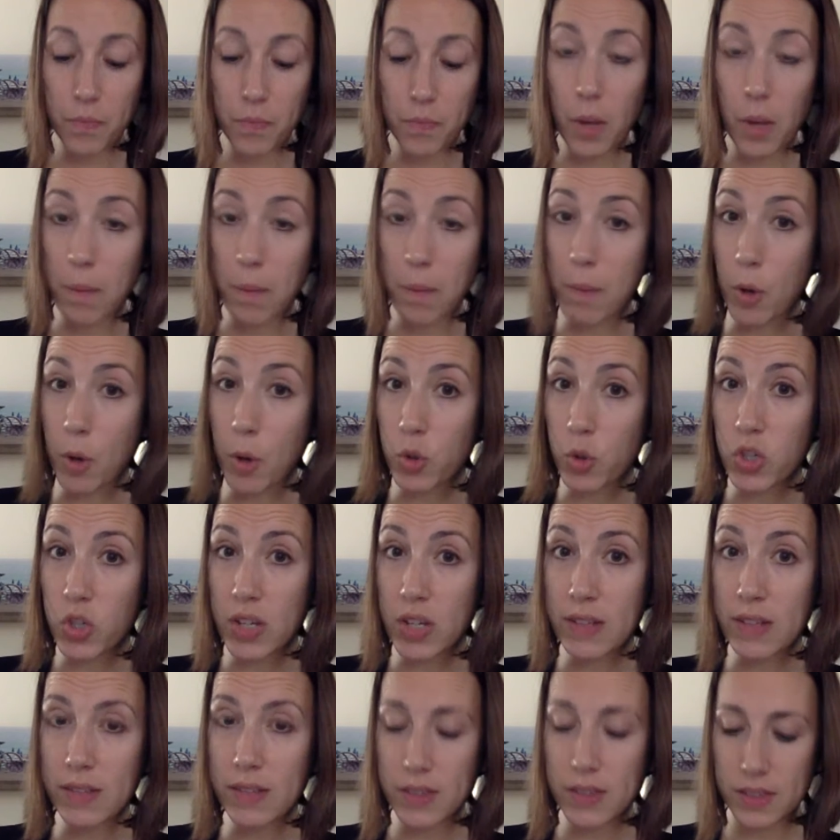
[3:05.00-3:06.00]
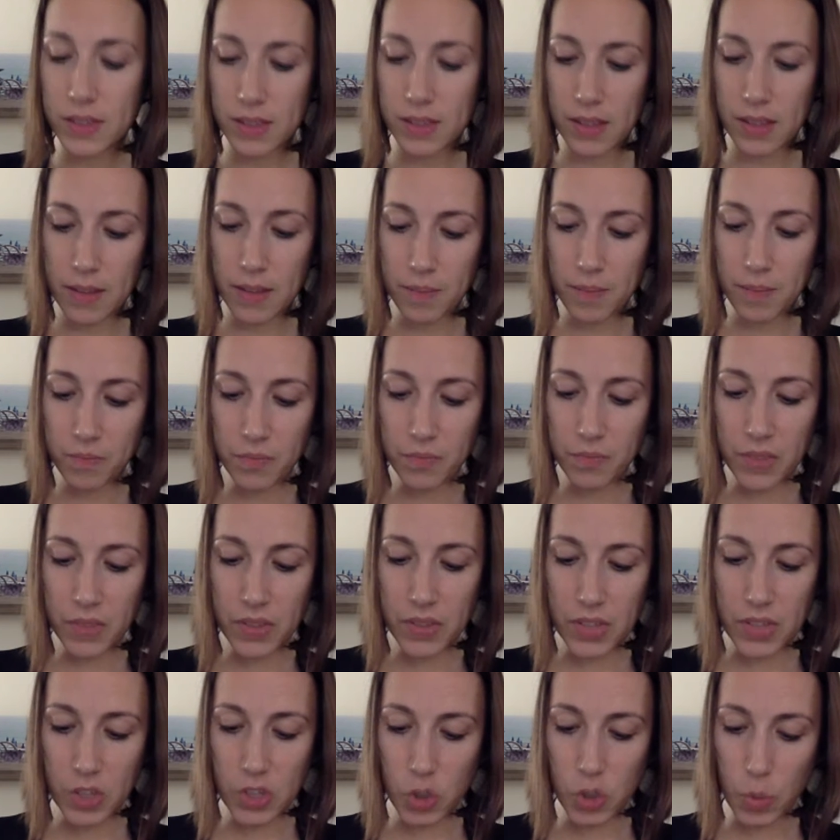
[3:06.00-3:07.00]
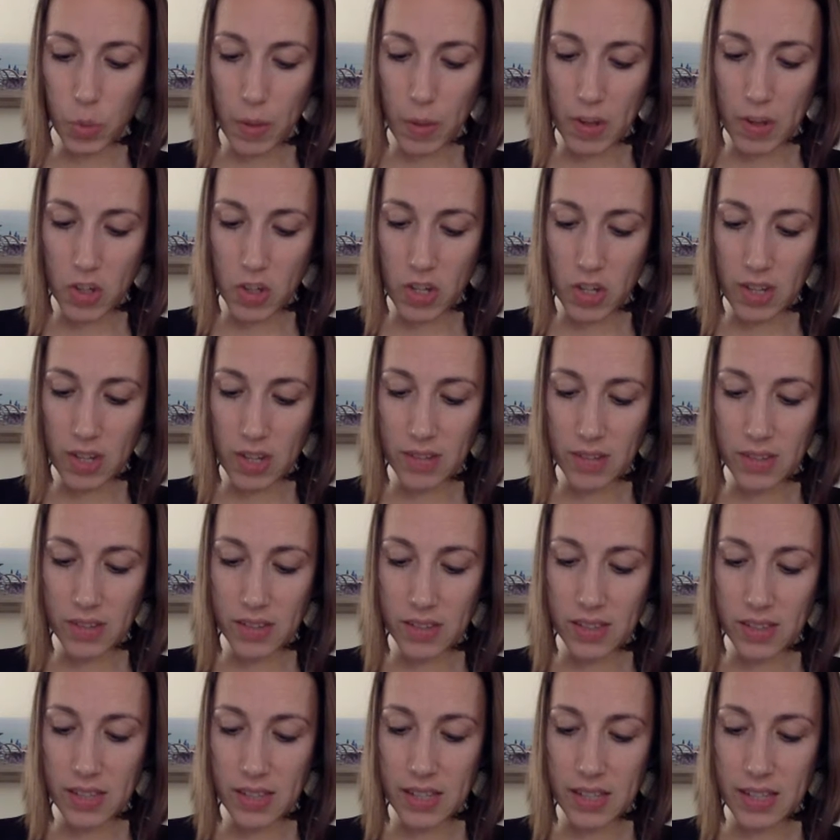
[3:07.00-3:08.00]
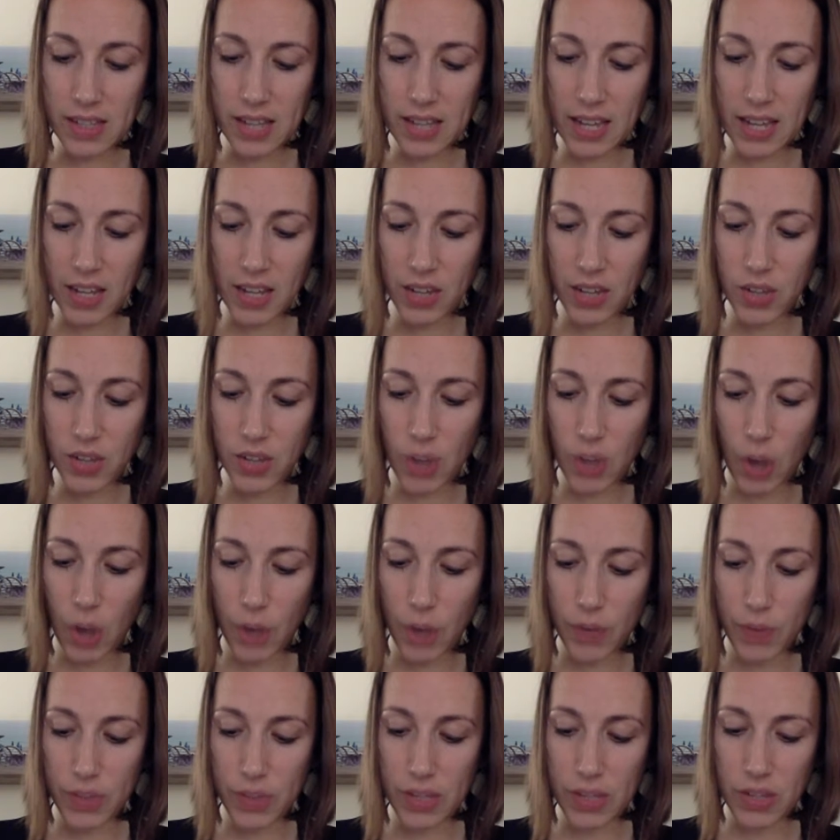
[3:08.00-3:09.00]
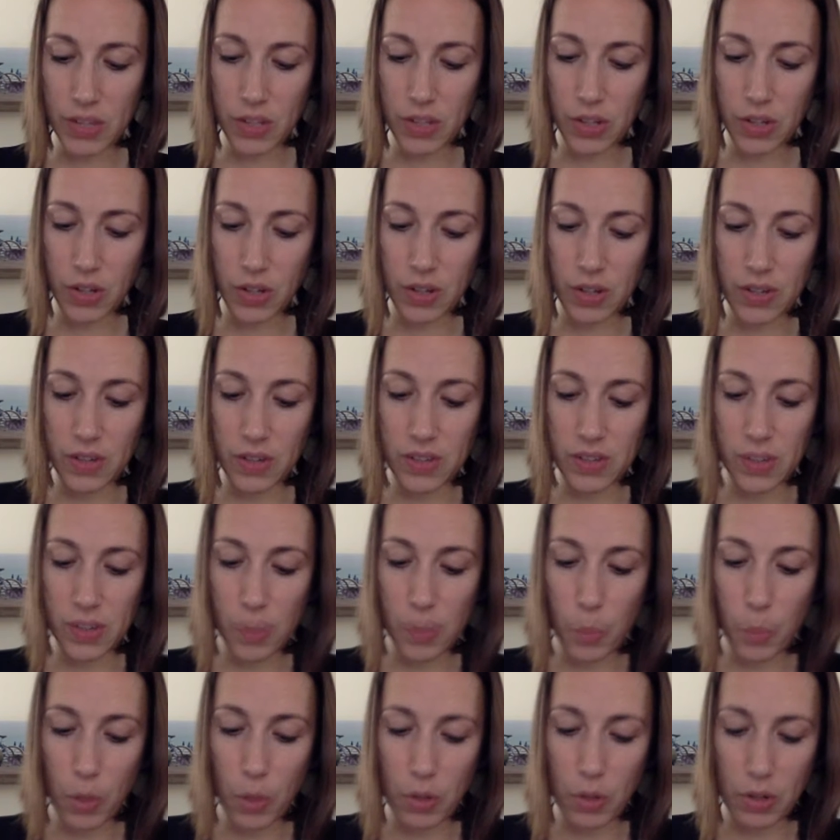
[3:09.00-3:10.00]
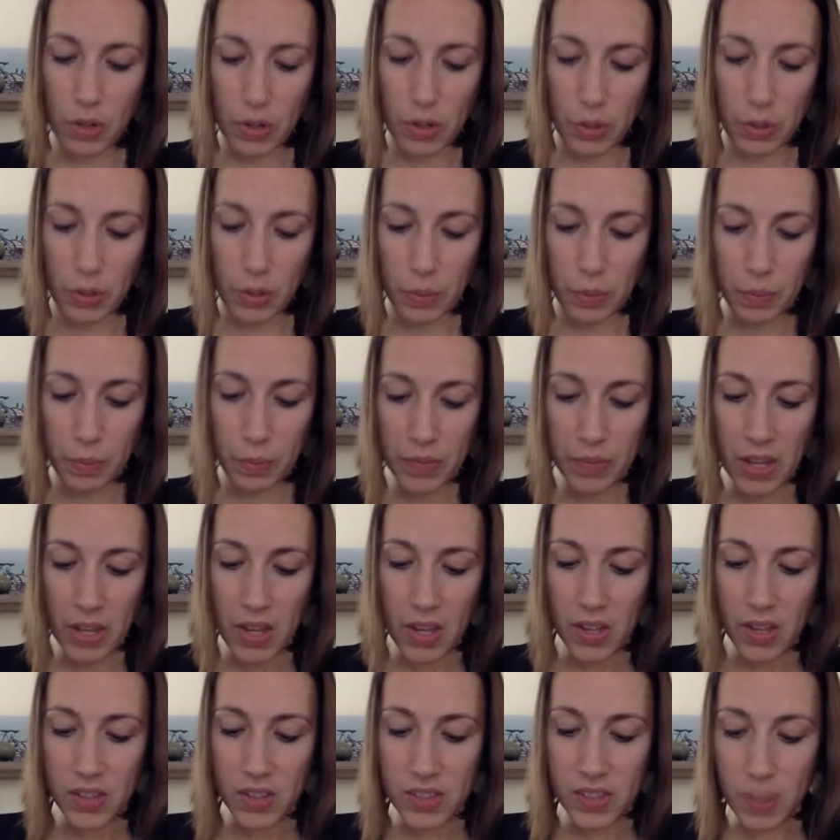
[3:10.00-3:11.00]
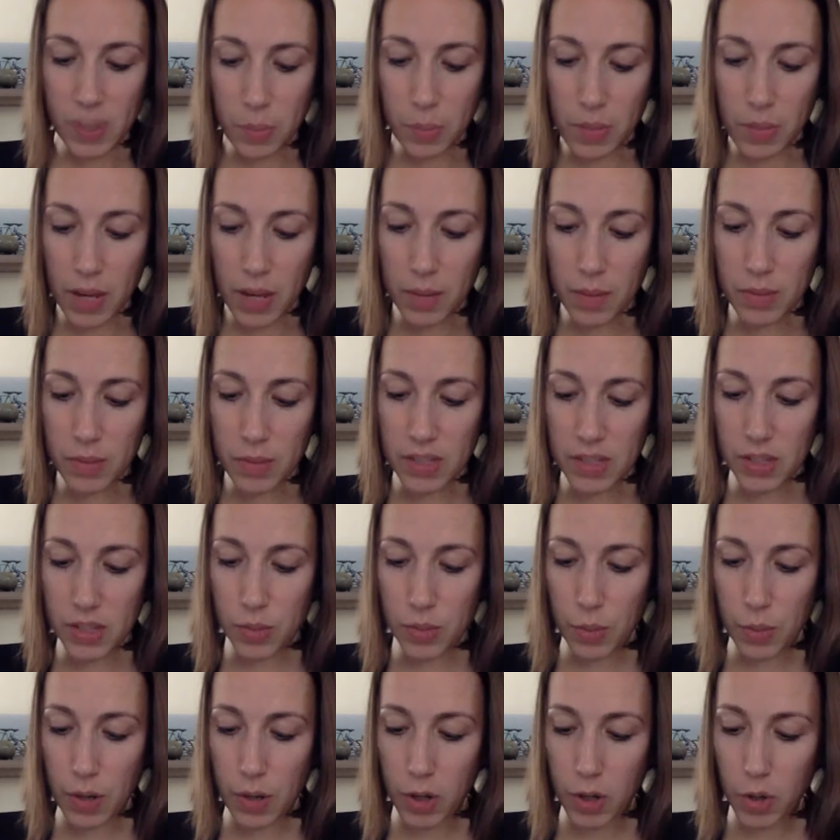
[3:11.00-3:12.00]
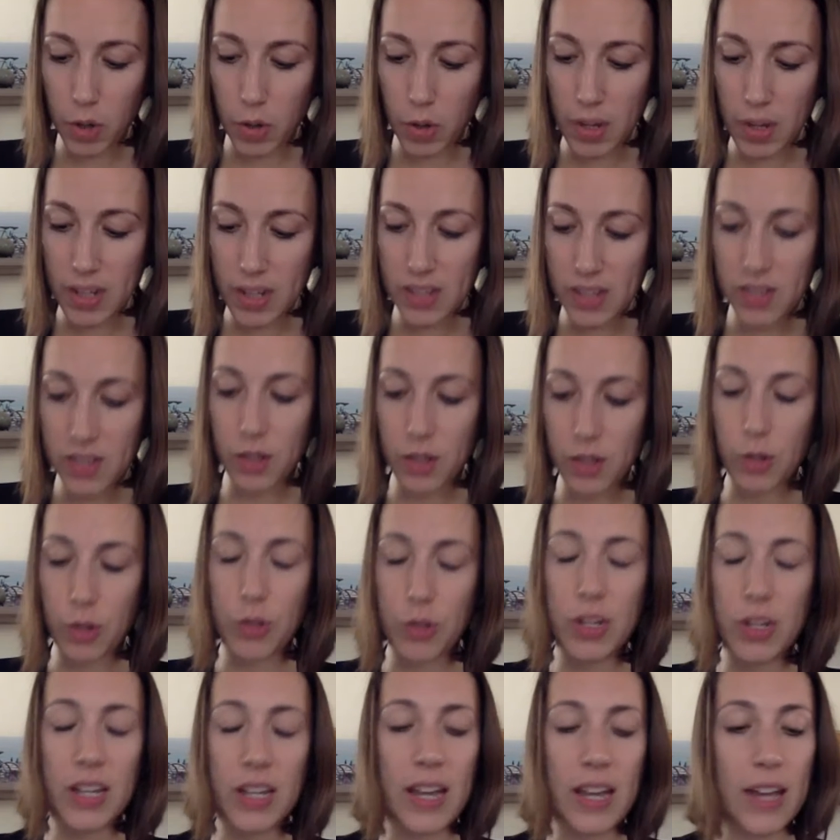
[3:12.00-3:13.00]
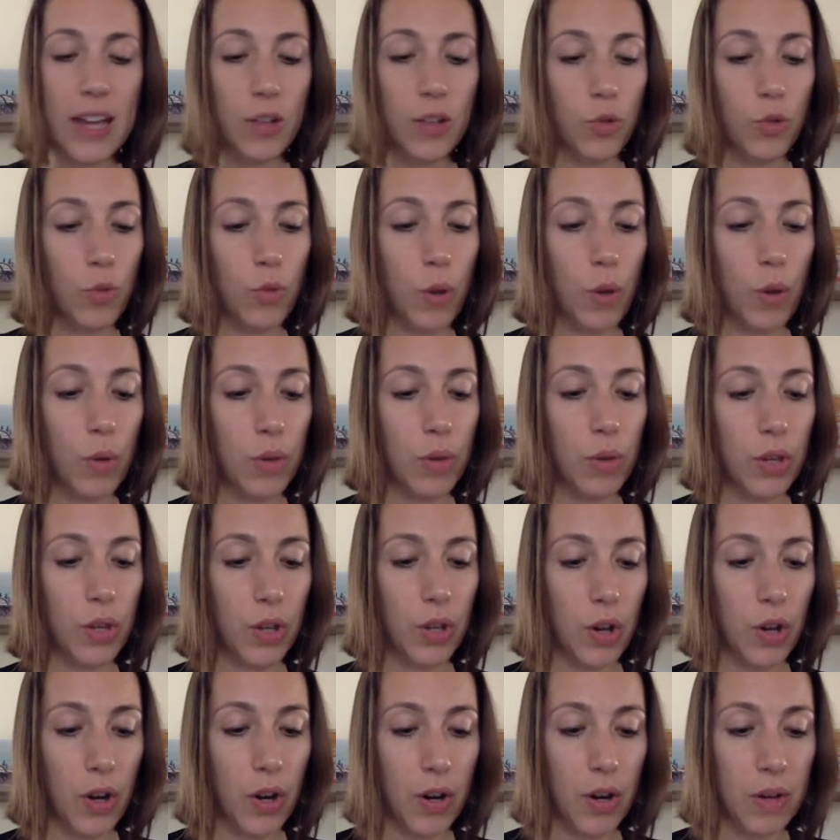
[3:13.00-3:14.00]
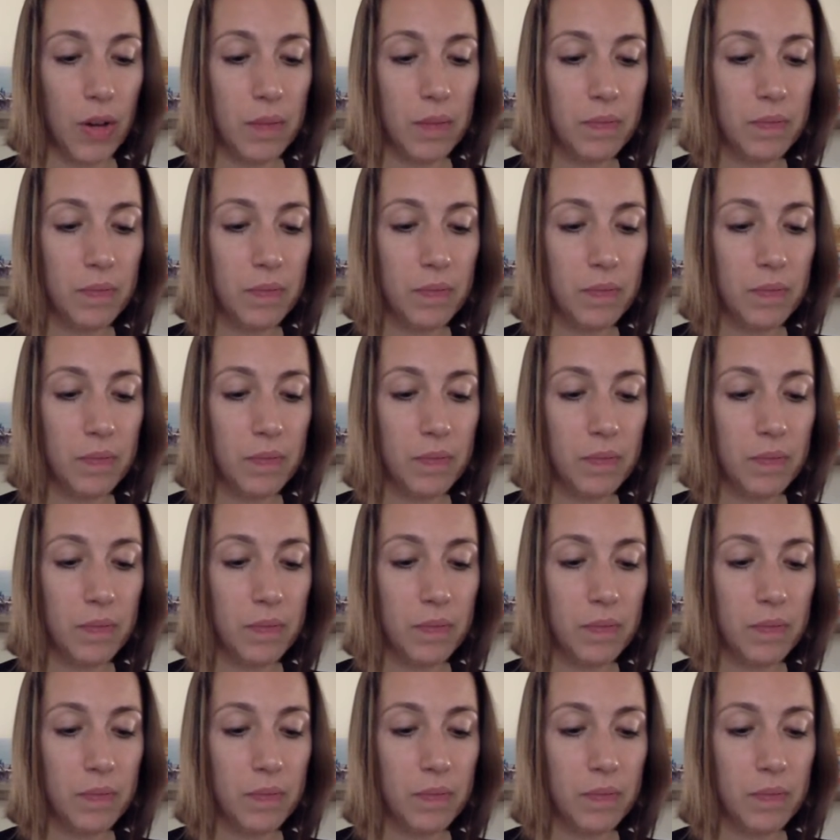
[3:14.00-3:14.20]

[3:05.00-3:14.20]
emotions, situations that take us off center and somewhere new. Sometimes that's where our greatest learning and growth occur.